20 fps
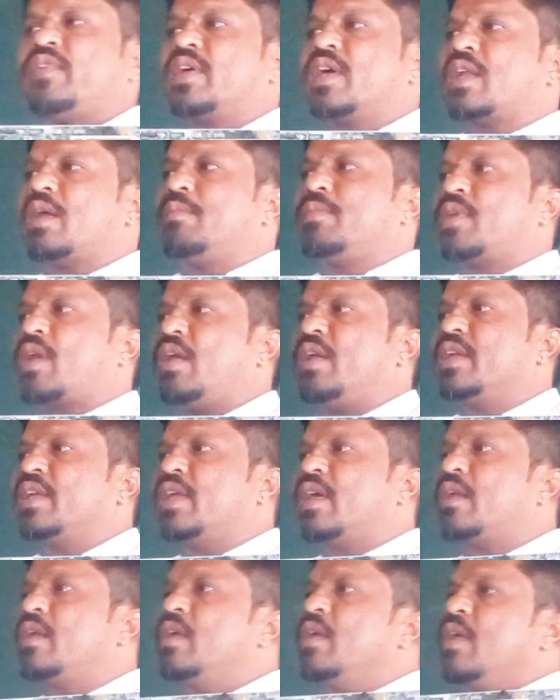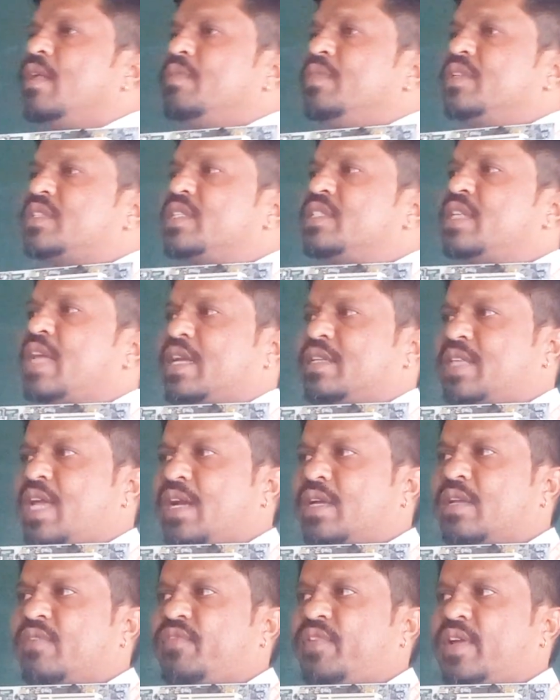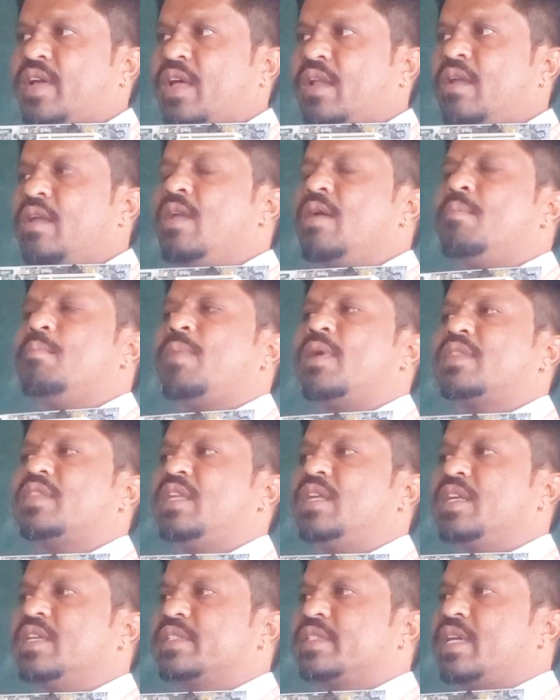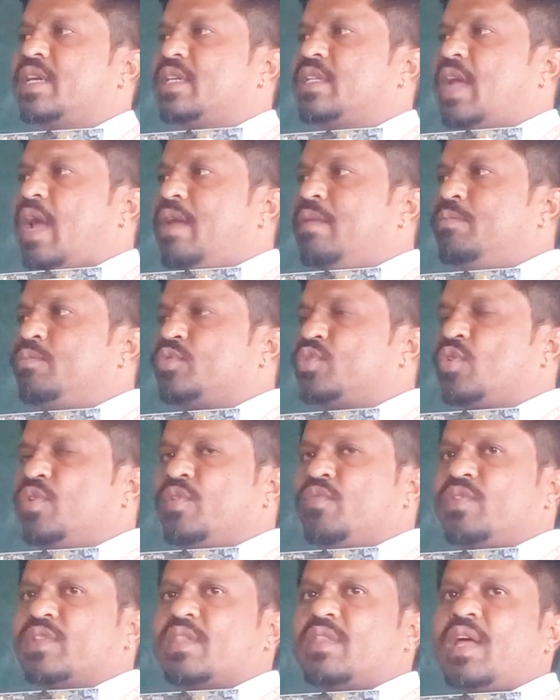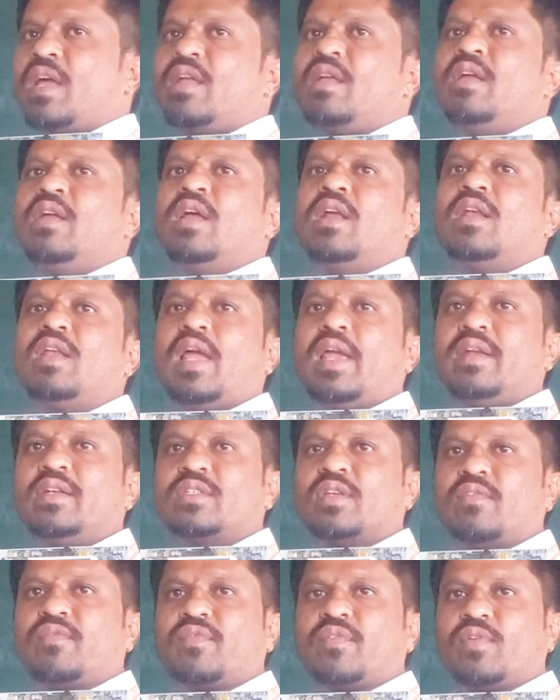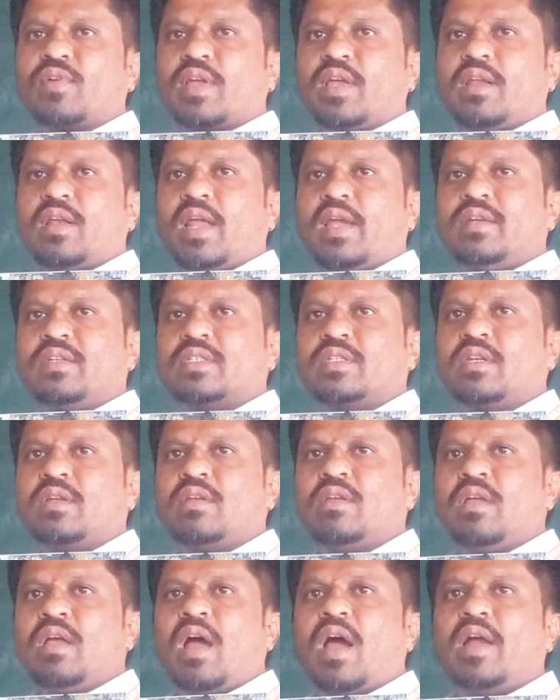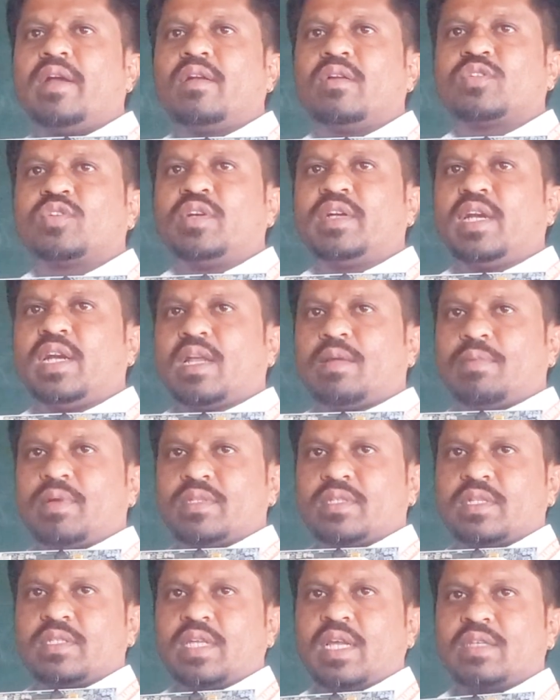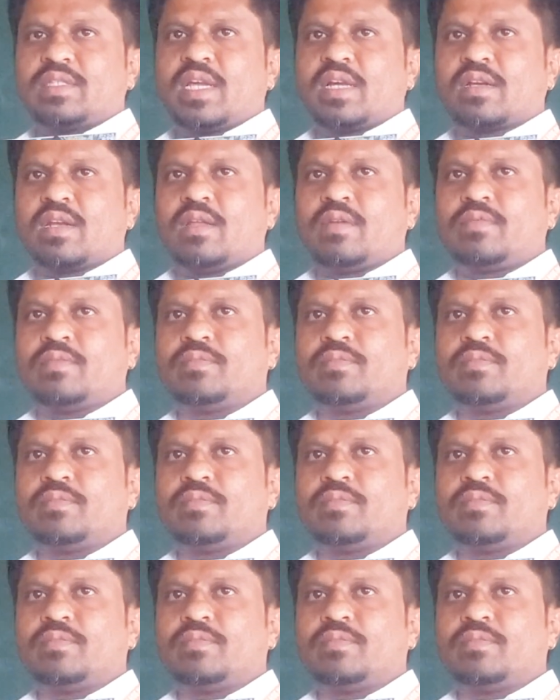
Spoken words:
figure I am drawing here. This is the exact figure. What thing is that I am showing the lines of lines and also data process exactly.